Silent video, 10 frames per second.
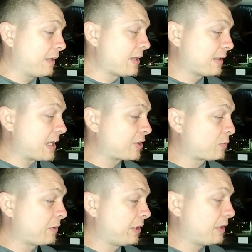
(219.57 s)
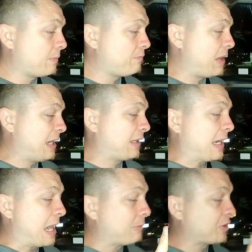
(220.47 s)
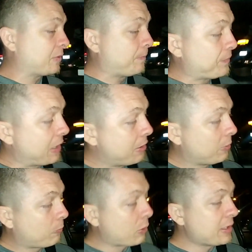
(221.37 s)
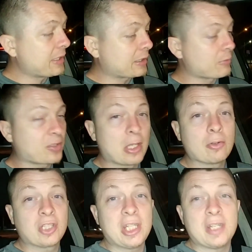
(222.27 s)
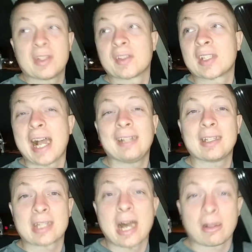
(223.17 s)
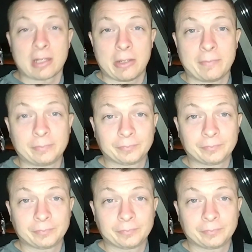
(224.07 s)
I think that's really the main thing. I was worried that there was no cheese inside the taco.